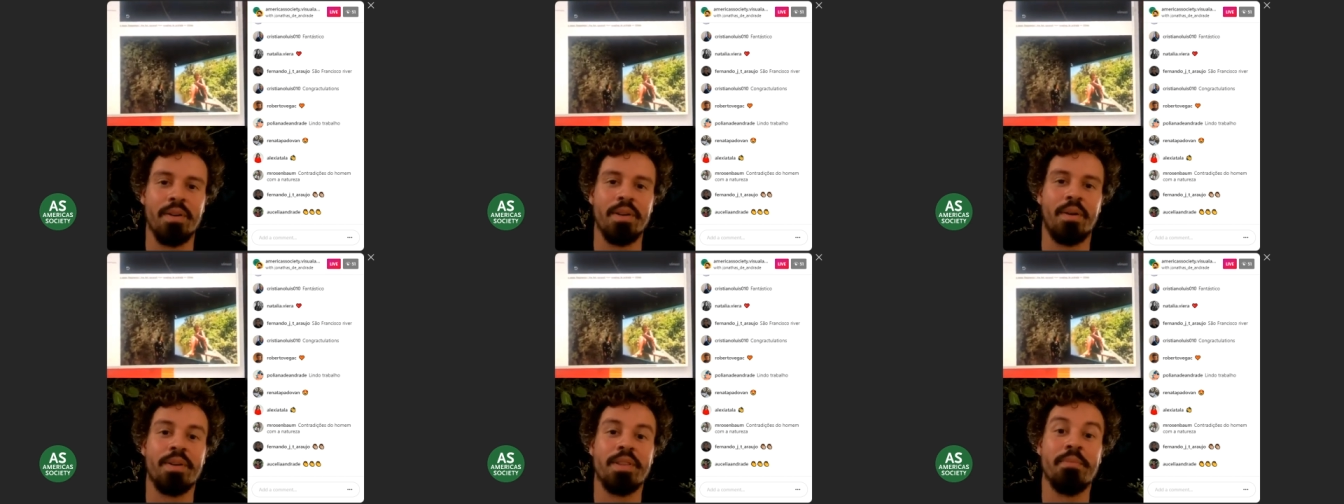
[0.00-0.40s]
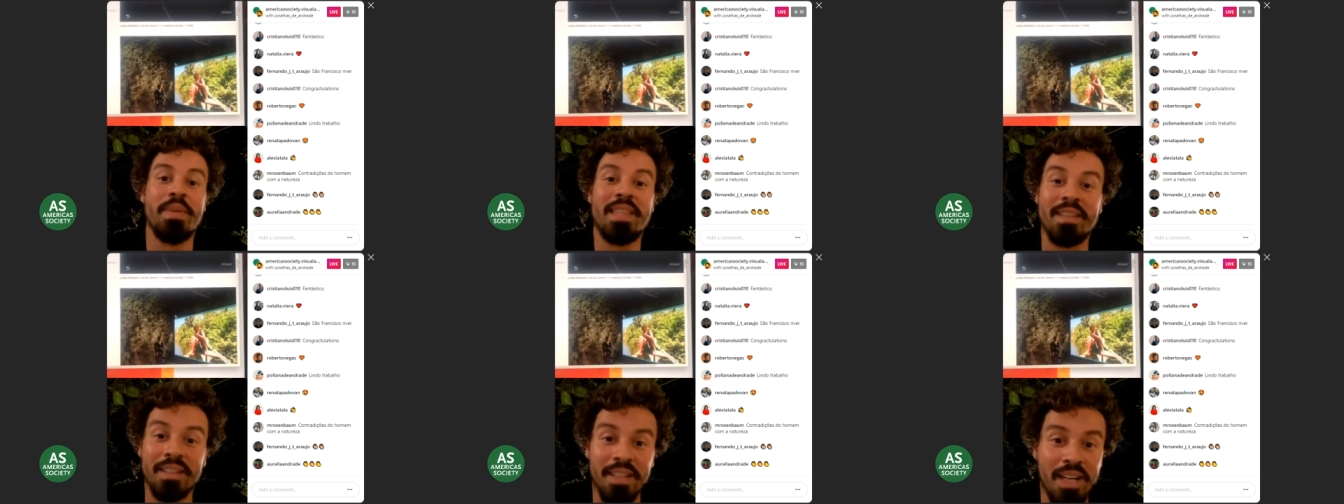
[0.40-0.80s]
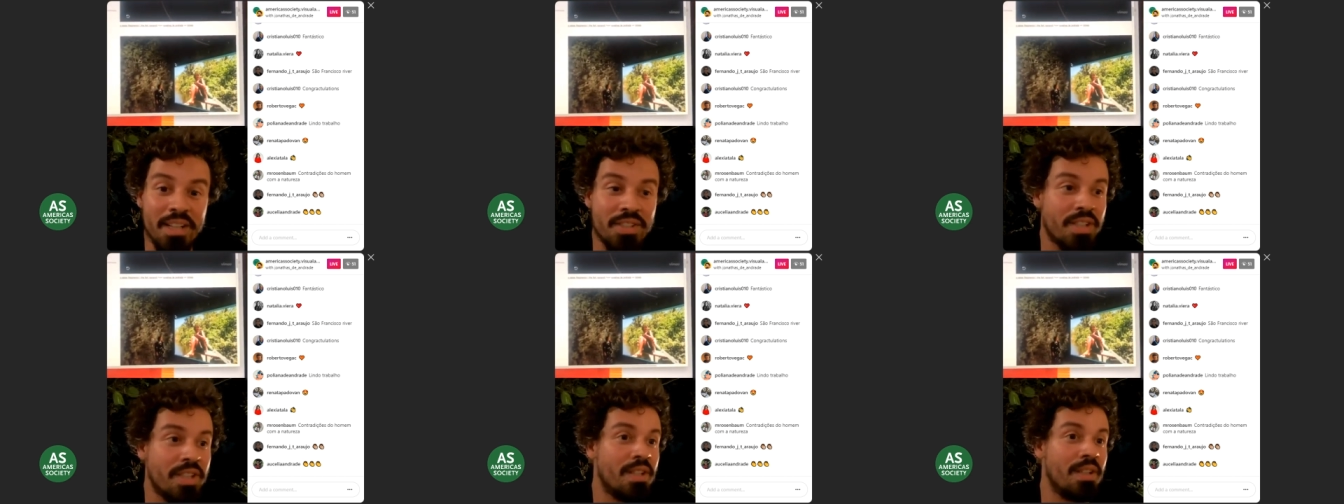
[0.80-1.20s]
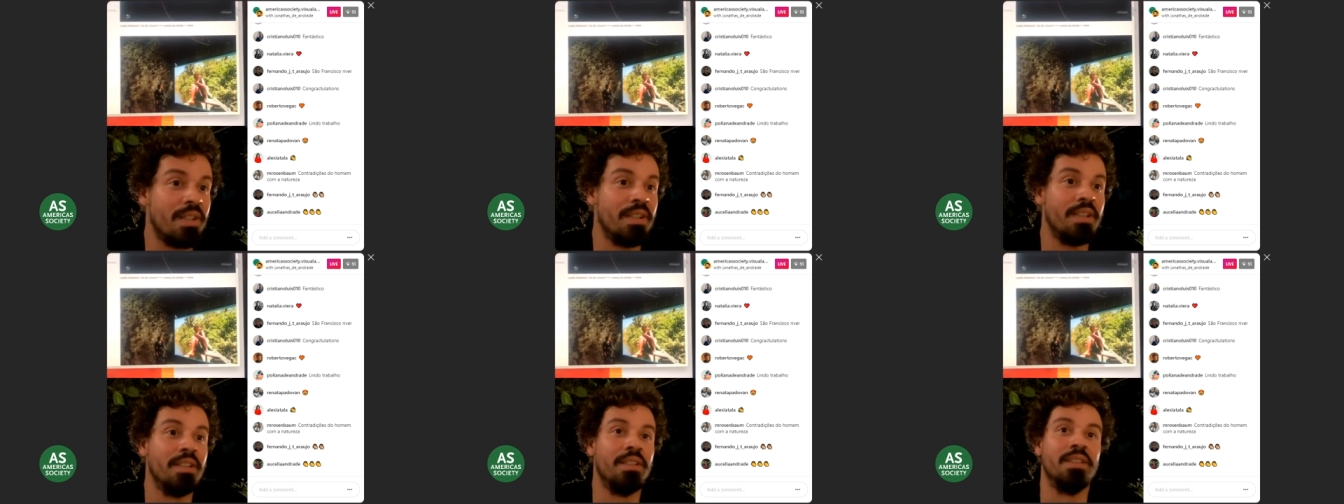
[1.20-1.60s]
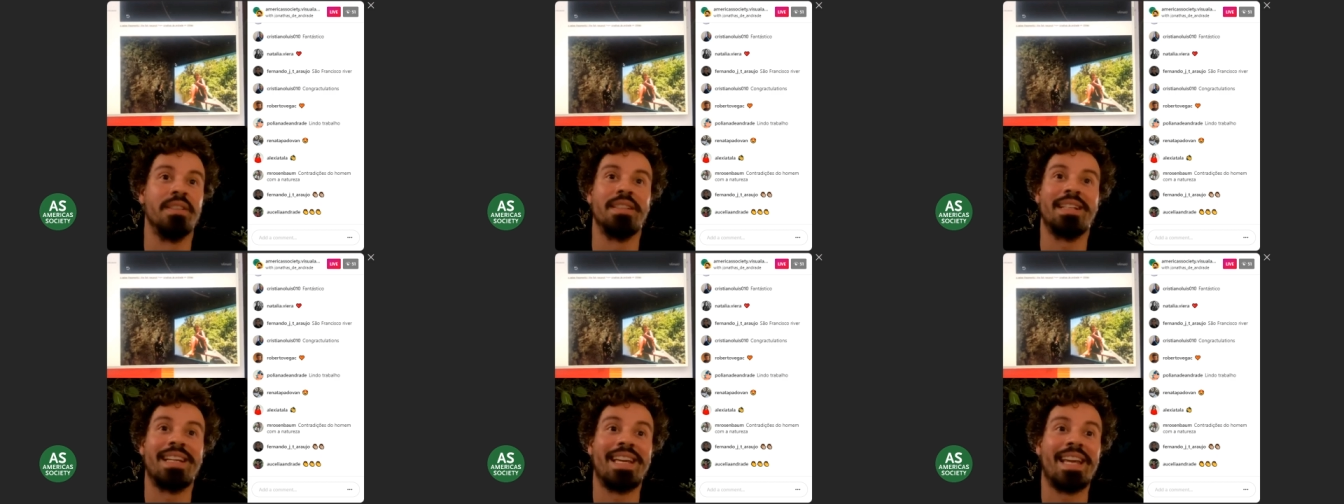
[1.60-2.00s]
mythological
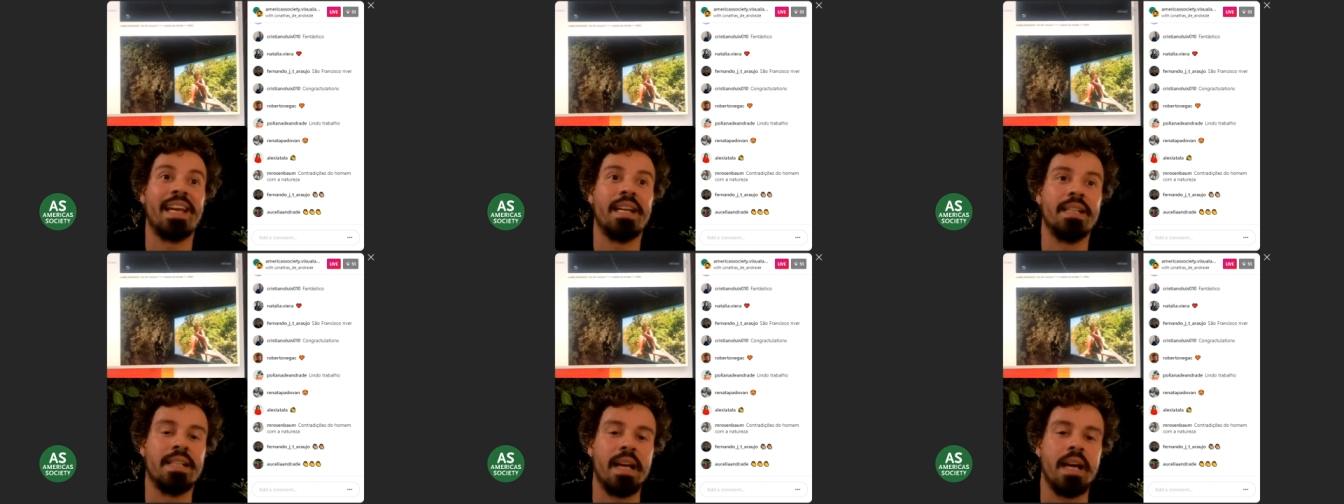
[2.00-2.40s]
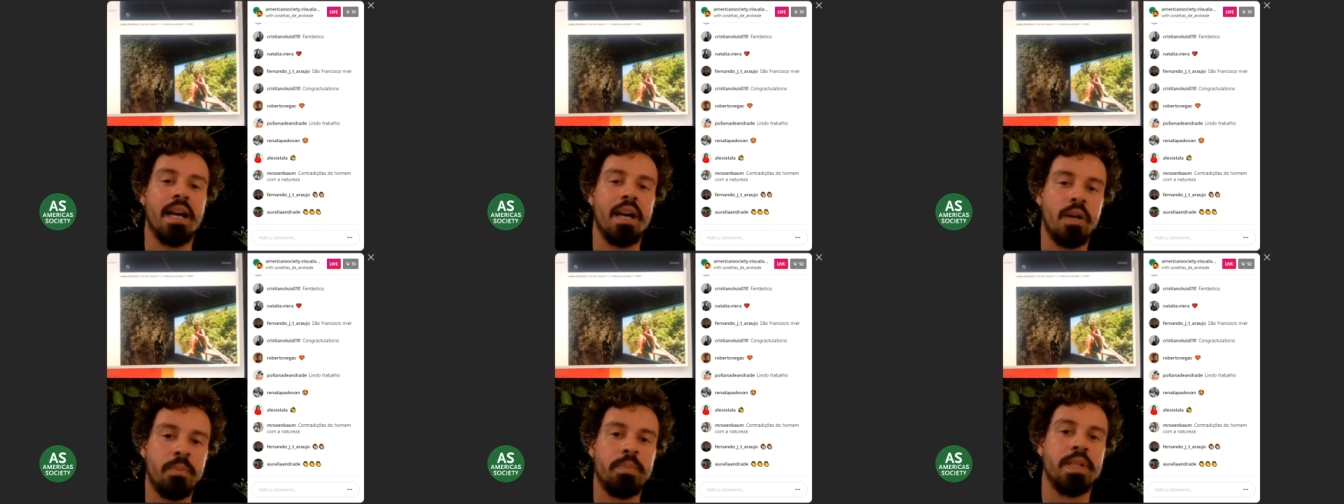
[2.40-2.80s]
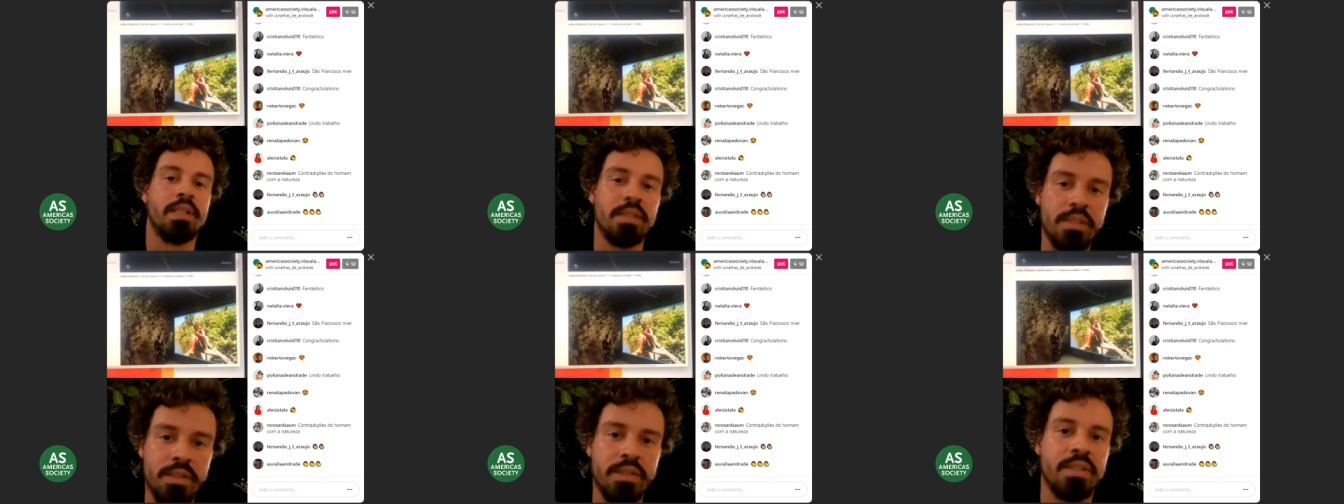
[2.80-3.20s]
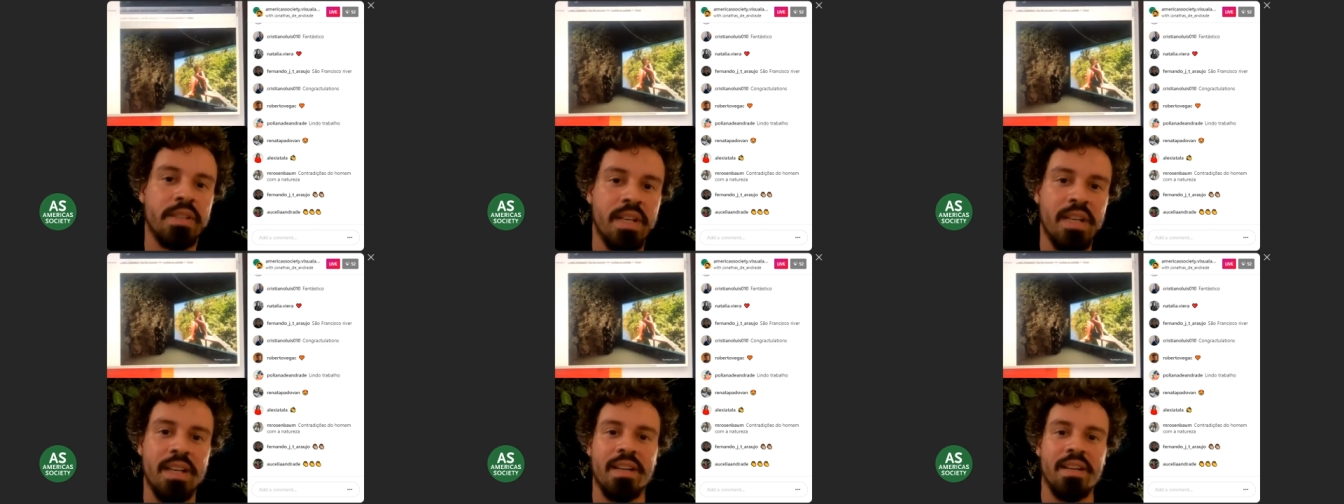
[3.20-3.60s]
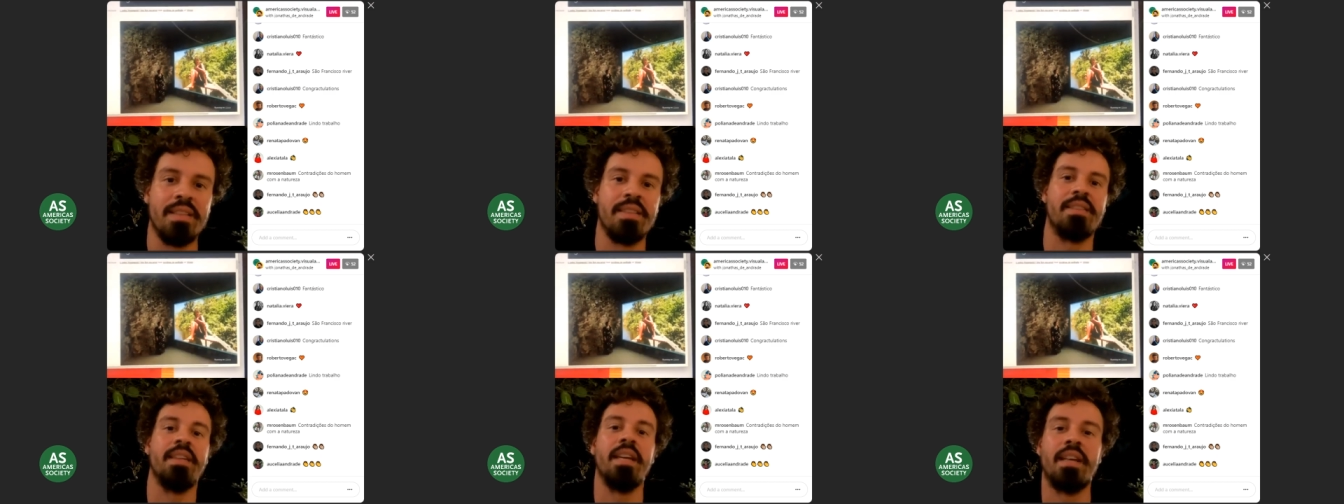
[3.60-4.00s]
can help us
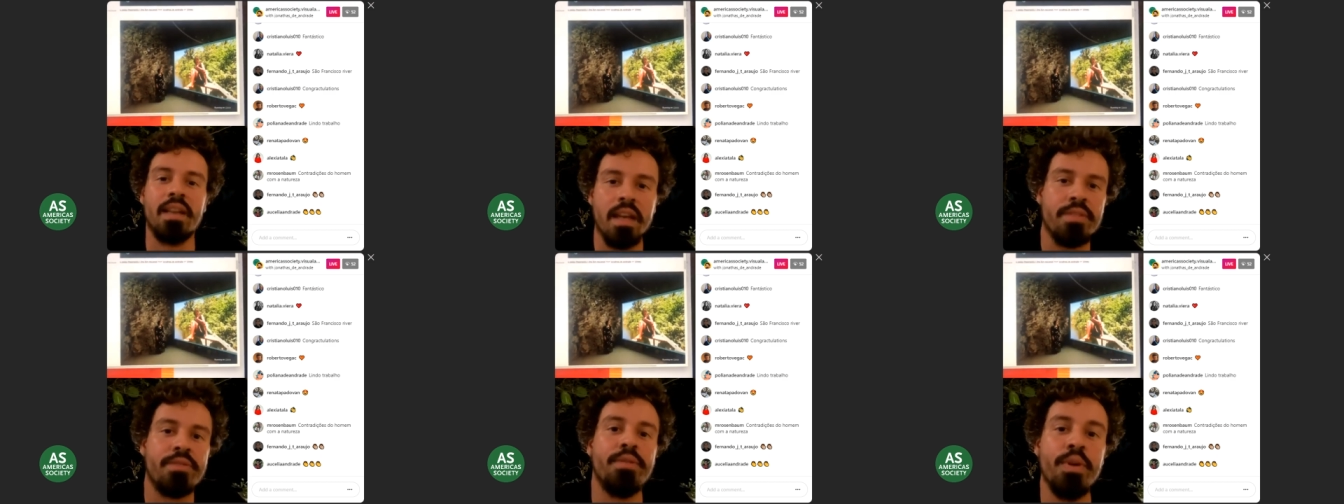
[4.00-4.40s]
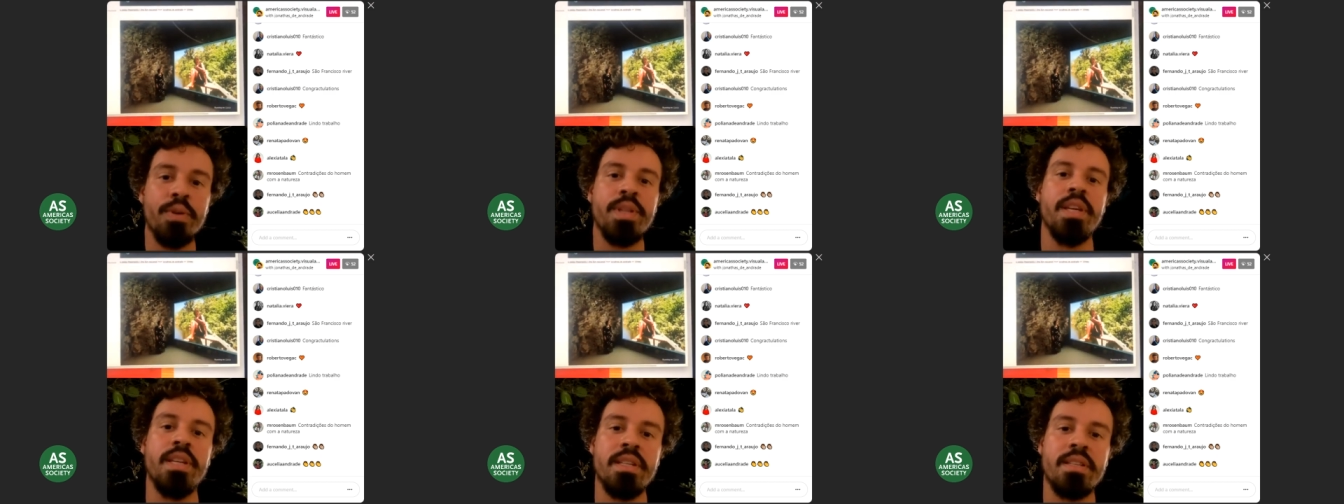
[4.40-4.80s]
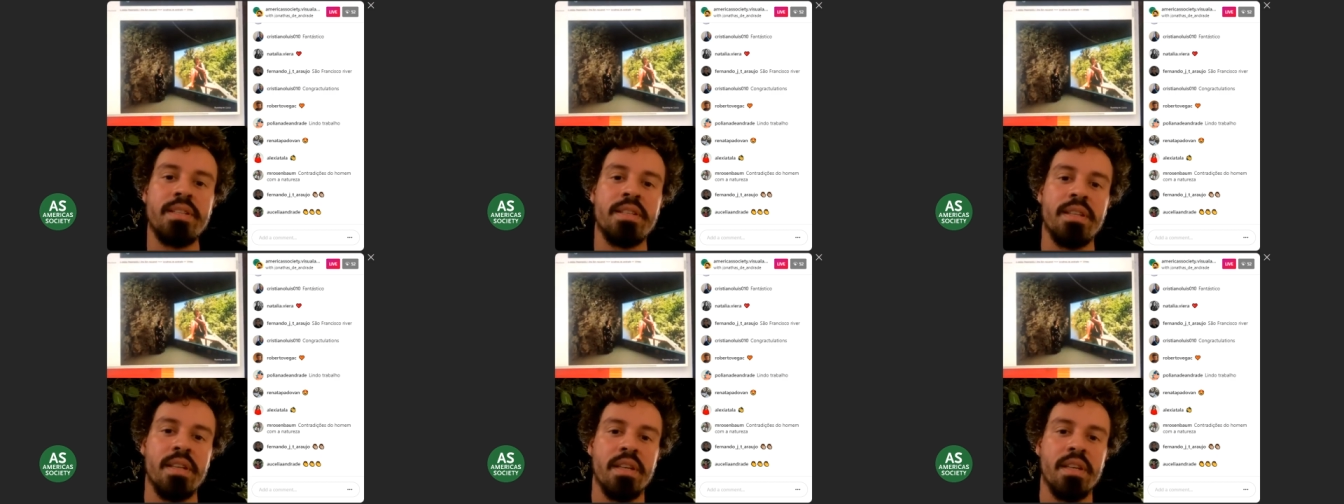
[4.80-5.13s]
think through these